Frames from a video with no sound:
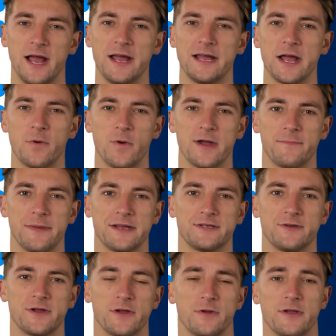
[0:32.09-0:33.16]
A network
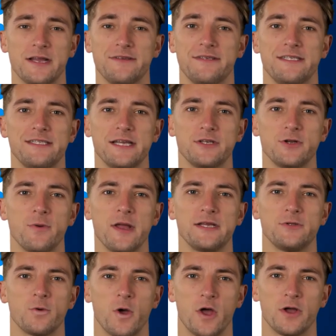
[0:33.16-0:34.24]
administrator needs to
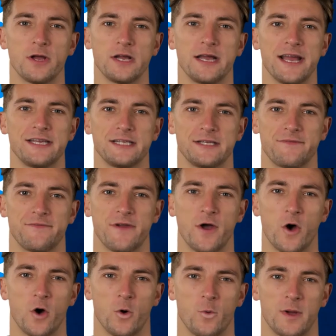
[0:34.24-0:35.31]
centralize log collection for
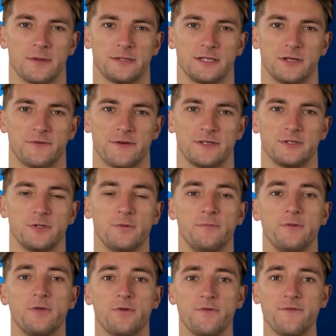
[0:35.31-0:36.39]
all web servers to
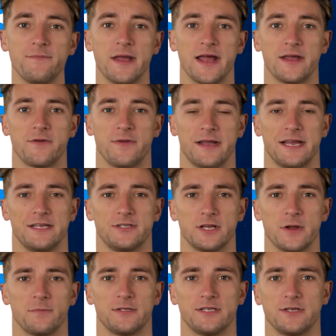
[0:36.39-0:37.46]
improve monitoring and
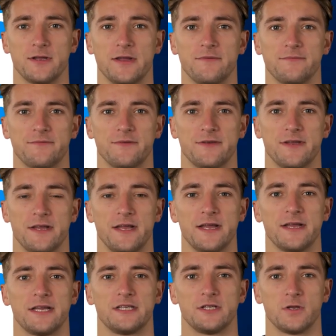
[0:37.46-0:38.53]
troubleshooting.
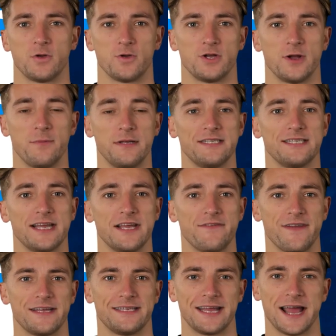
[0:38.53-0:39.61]
The solution must send
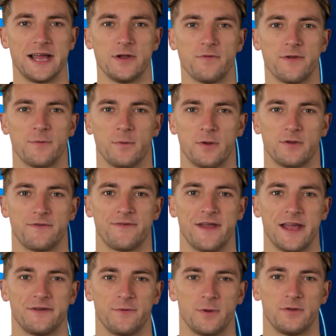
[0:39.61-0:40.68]
event data over port
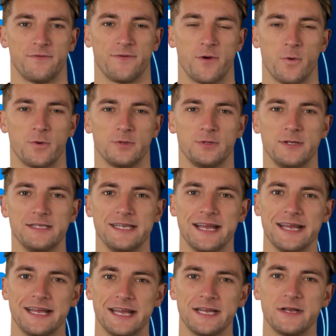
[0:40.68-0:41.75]
514 to a
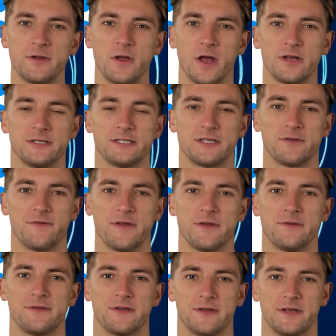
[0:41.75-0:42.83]
dedicated log server.
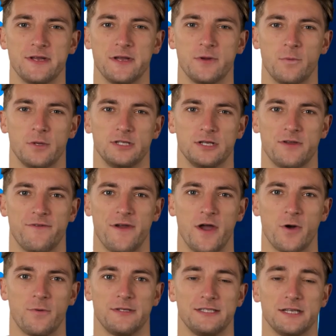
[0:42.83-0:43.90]
Which of the
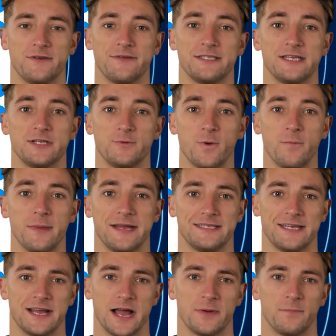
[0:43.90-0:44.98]
following services will
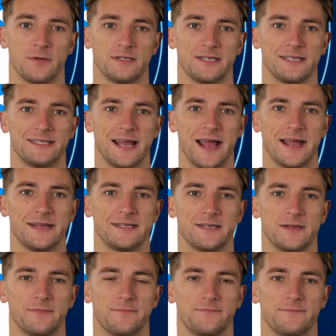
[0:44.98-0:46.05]
best accomplish this
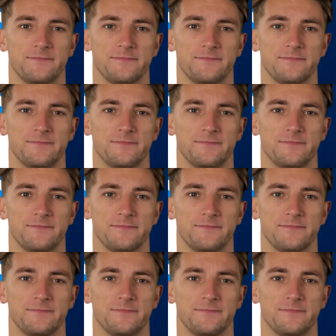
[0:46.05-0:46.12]
task?